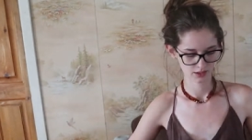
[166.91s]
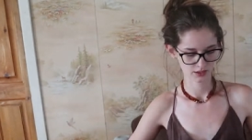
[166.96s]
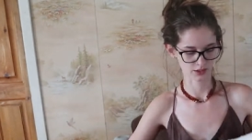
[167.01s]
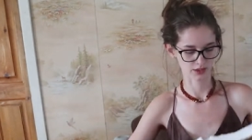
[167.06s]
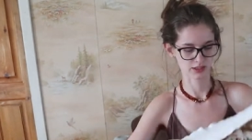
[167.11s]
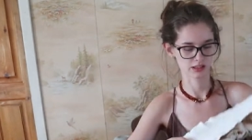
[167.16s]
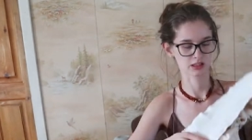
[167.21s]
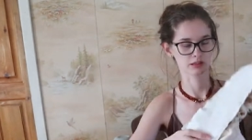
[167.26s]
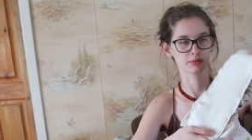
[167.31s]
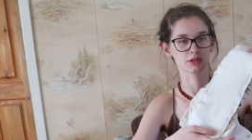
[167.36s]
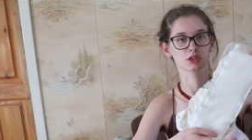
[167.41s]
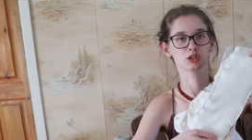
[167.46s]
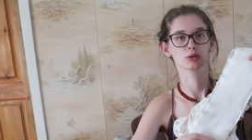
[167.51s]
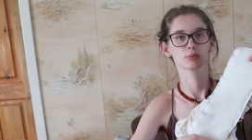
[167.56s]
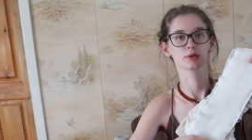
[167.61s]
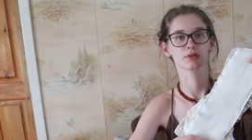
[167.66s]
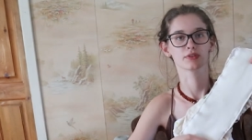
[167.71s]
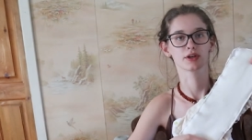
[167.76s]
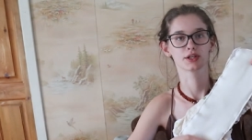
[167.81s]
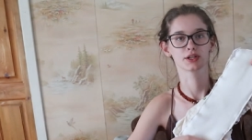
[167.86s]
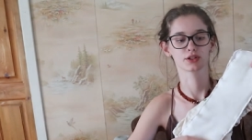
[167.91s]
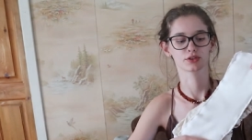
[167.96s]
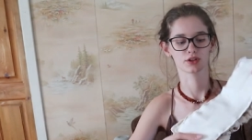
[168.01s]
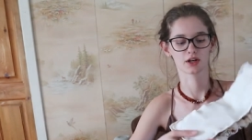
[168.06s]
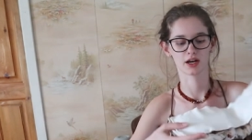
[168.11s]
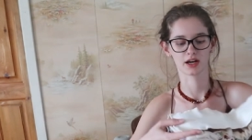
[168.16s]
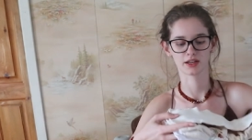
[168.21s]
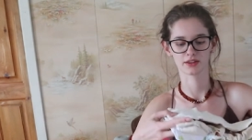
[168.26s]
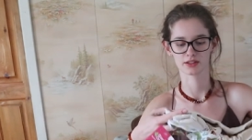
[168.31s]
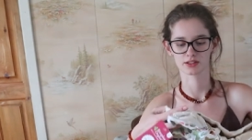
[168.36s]
So that's gonna be super fun to
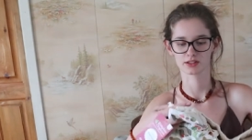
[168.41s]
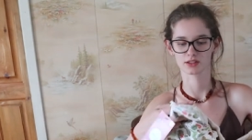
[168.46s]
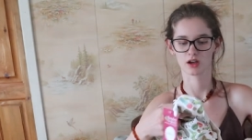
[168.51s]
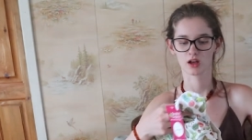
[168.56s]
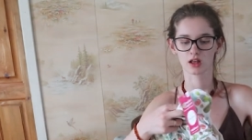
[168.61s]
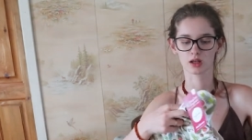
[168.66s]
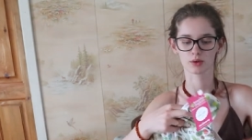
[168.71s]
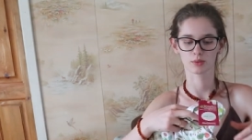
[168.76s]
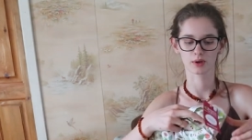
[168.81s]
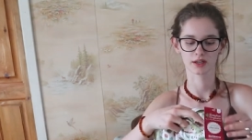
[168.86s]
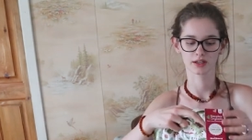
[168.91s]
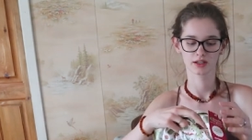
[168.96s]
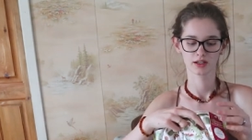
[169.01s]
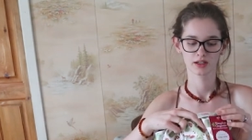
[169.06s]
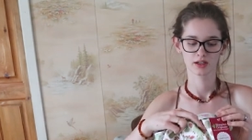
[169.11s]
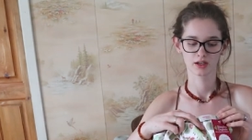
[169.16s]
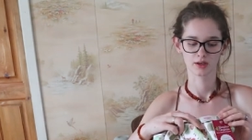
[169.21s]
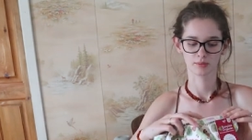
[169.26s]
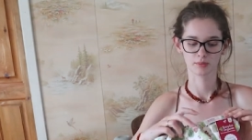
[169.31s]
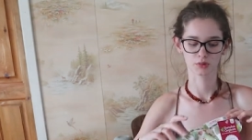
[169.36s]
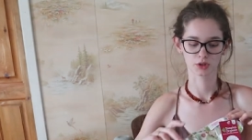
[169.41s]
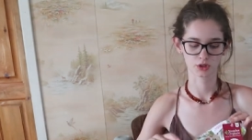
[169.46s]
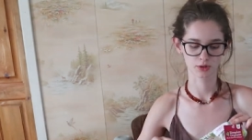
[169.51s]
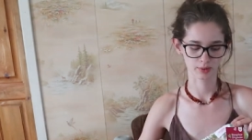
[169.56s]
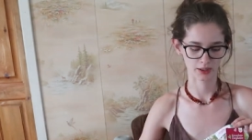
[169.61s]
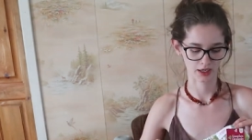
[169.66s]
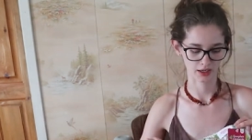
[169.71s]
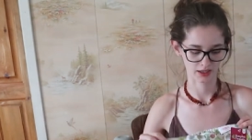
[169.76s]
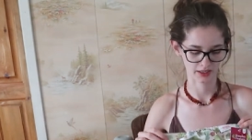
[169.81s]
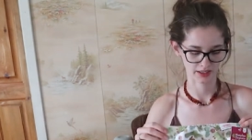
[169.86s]
try, this all-in-one.
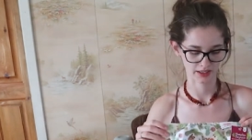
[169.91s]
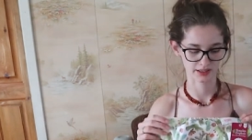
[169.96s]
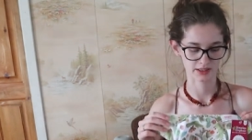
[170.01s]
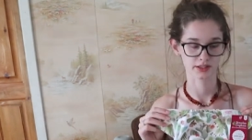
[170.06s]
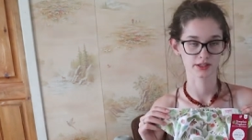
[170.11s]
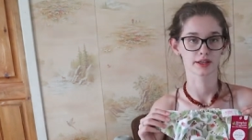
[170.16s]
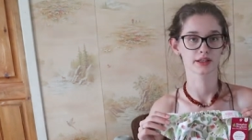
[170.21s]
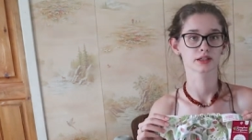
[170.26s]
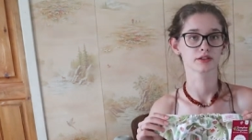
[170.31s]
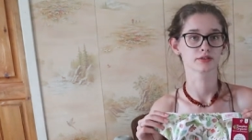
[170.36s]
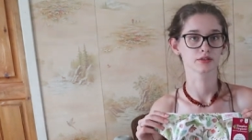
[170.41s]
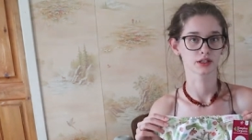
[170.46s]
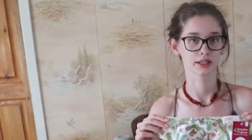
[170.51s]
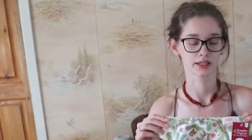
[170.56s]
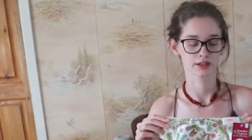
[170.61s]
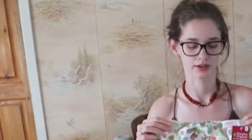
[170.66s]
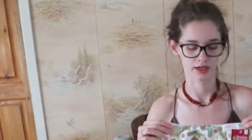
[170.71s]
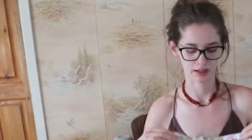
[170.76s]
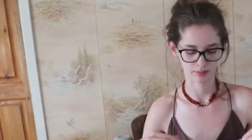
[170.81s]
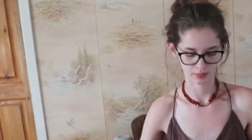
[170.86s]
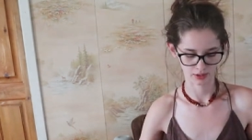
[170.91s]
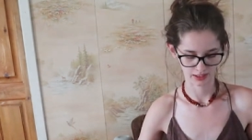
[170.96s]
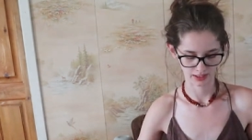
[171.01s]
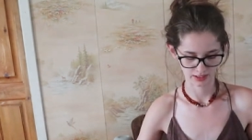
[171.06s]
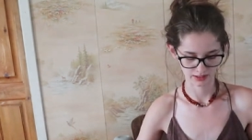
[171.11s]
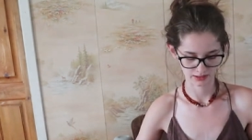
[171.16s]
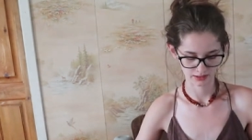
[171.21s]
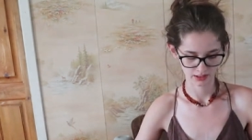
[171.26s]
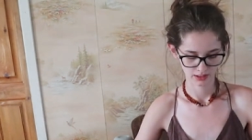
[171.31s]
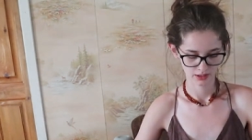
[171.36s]
Blueberry is another really great
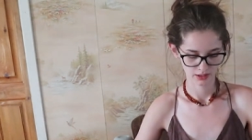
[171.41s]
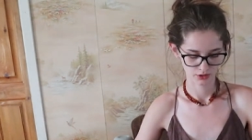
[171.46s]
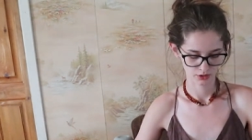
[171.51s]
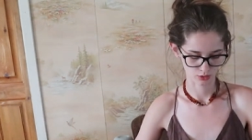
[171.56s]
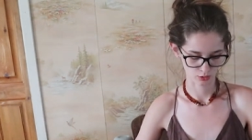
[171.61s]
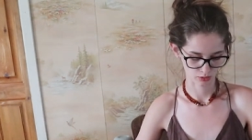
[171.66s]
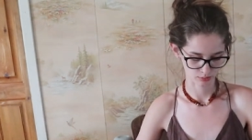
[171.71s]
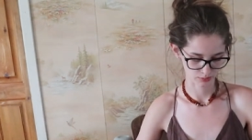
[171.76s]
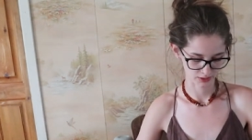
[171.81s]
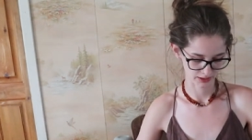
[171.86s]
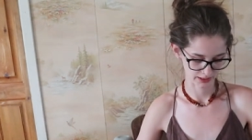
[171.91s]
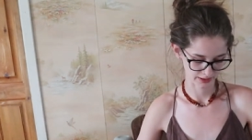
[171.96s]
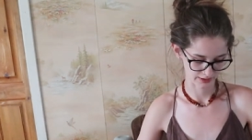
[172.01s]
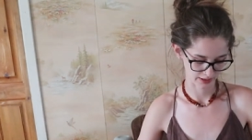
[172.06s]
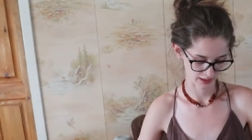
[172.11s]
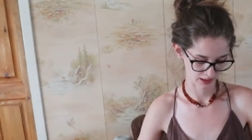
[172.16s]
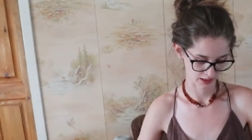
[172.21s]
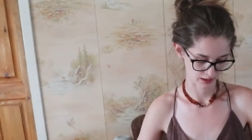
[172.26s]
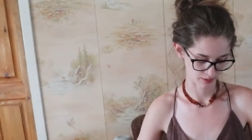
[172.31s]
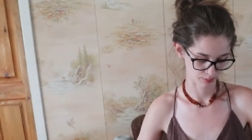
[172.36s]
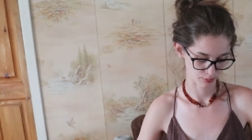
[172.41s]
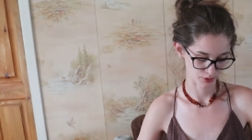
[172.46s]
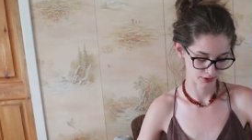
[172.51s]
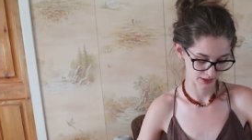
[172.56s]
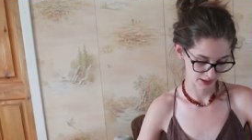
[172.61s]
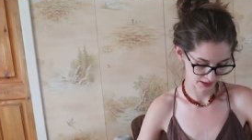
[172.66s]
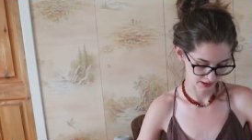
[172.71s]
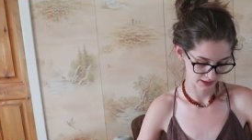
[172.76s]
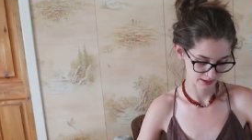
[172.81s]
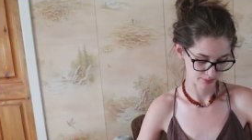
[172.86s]
brand. Normally they're
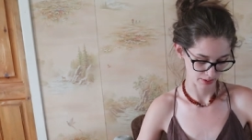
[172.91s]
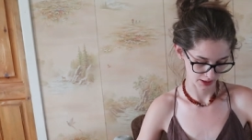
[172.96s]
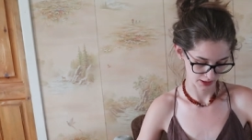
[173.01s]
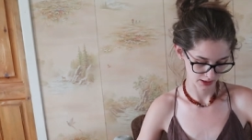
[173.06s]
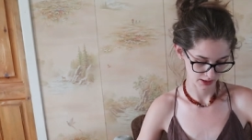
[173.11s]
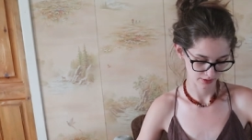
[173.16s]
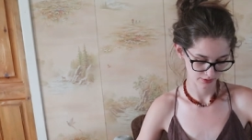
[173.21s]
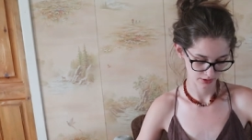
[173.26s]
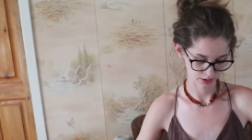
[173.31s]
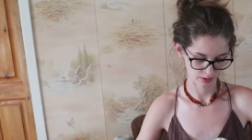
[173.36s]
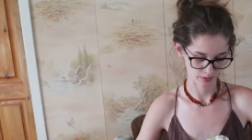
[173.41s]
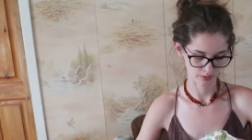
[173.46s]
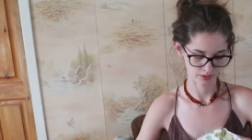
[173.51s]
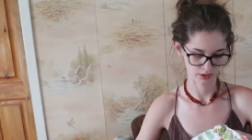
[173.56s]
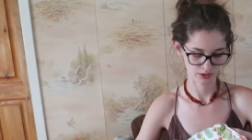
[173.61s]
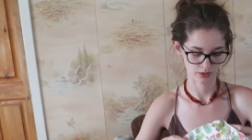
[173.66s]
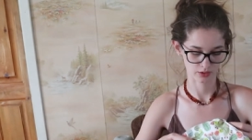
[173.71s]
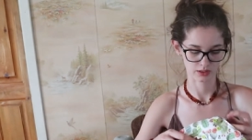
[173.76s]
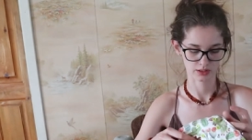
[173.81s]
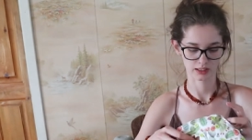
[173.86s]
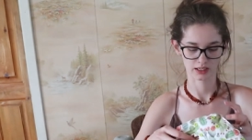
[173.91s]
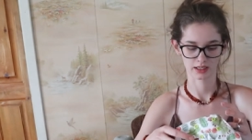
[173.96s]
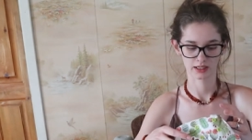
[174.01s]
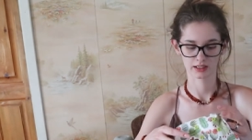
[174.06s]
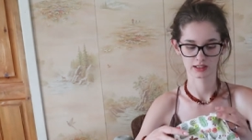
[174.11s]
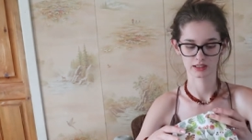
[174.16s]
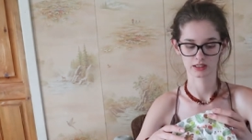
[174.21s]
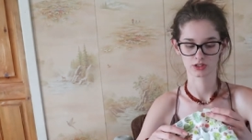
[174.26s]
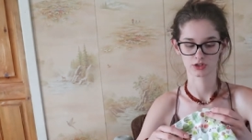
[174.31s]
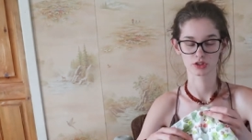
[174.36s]
pretty expensive, so I was so
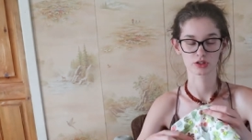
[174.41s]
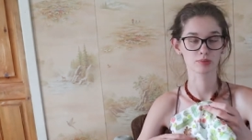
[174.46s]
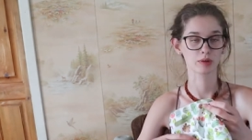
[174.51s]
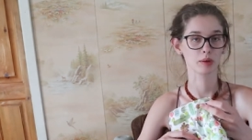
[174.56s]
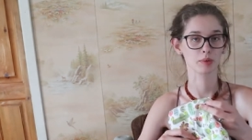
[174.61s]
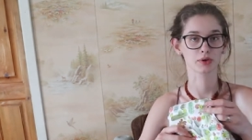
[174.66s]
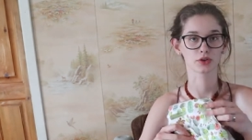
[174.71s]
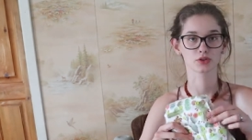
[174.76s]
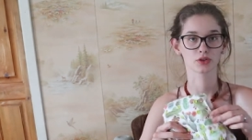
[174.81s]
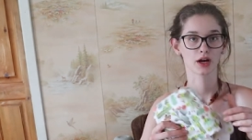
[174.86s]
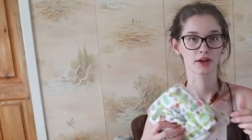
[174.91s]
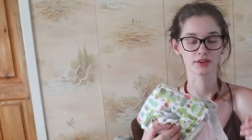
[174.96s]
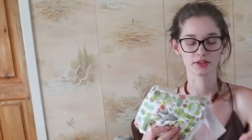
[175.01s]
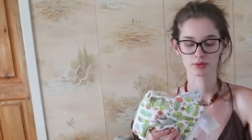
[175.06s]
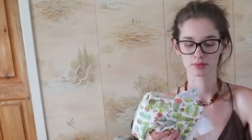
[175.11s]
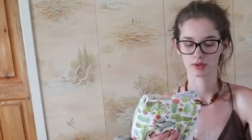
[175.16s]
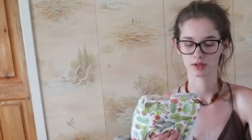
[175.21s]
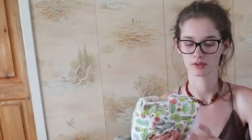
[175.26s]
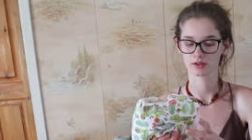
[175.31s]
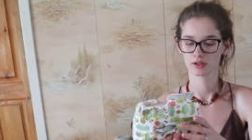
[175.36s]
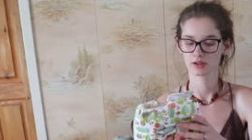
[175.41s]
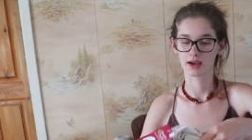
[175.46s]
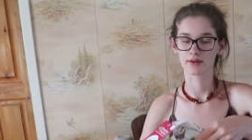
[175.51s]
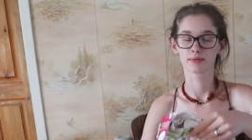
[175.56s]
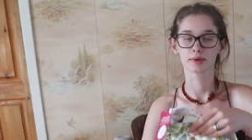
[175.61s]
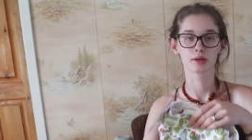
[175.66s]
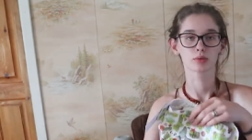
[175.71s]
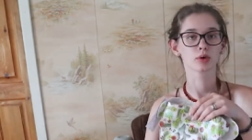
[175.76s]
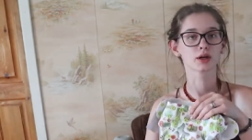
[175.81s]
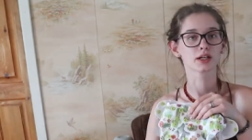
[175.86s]
excited to just be able to try this one. I've
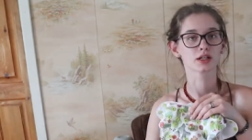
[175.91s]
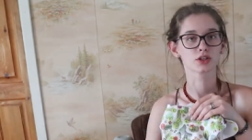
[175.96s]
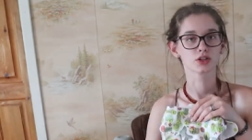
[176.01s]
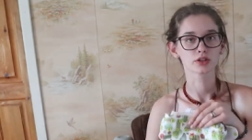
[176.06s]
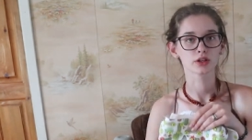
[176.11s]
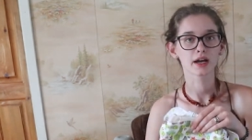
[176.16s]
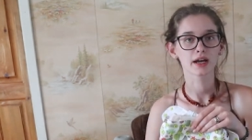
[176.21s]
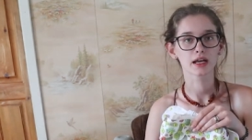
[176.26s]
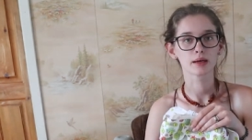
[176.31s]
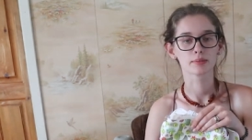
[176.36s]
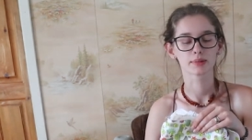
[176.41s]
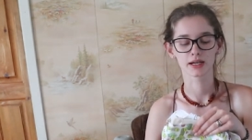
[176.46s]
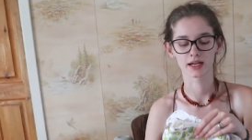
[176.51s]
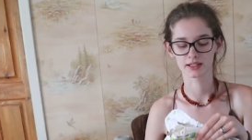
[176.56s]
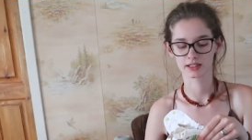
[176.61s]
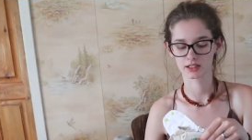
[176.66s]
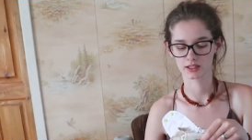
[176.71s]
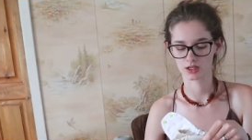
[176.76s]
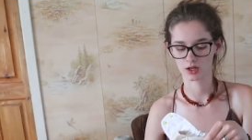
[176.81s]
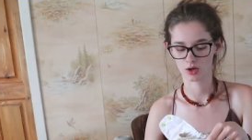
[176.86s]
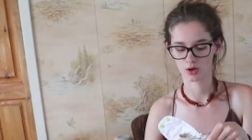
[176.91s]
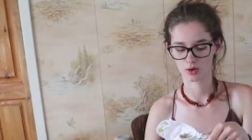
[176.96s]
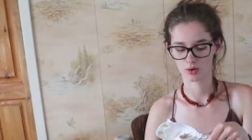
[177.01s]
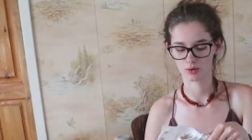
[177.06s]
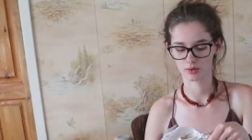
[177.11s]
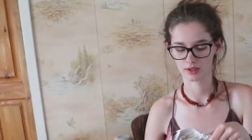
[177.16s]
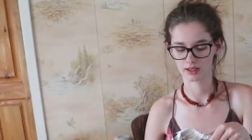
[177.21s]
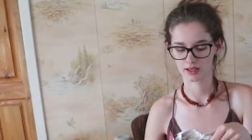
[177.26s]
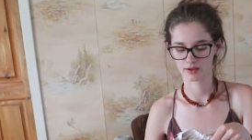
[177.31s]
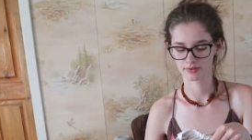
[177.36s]
been wanting to try it, but I didn't
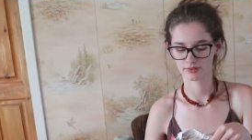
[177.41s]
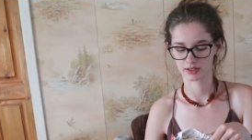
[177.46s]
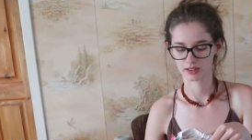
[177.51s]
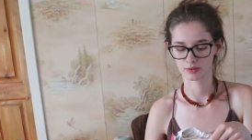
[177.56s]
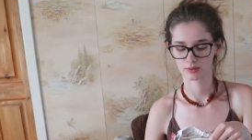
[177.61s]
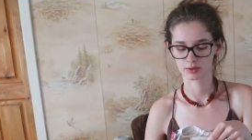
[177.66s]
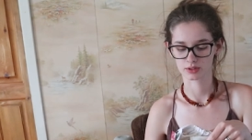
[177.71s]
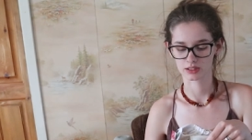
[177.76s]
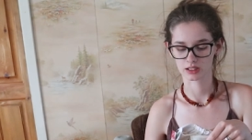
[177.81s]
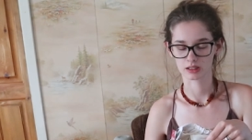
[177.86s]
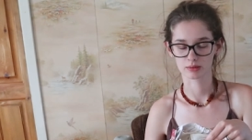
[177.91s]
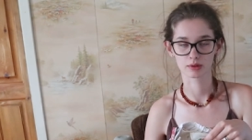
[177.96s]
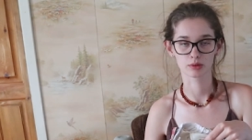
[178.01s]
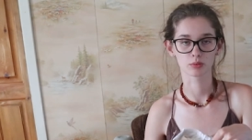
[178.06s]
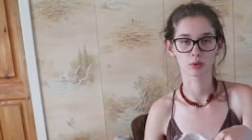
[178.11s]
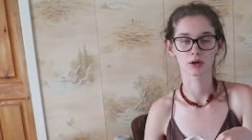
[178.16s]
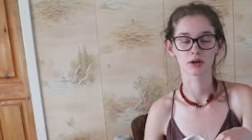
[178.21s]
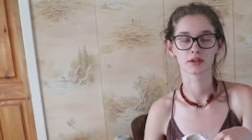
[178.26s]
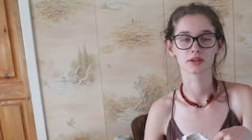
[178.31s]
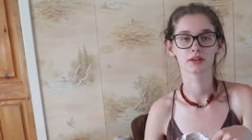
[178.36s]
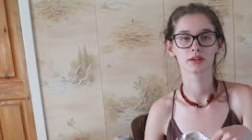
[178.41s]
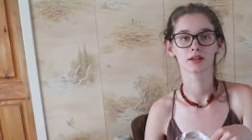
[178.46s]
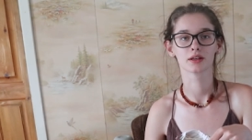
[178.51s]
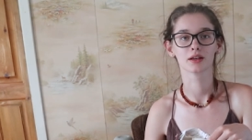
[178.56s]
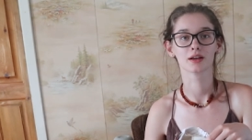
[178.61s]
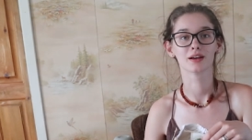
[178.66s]
know if it was gonna be worth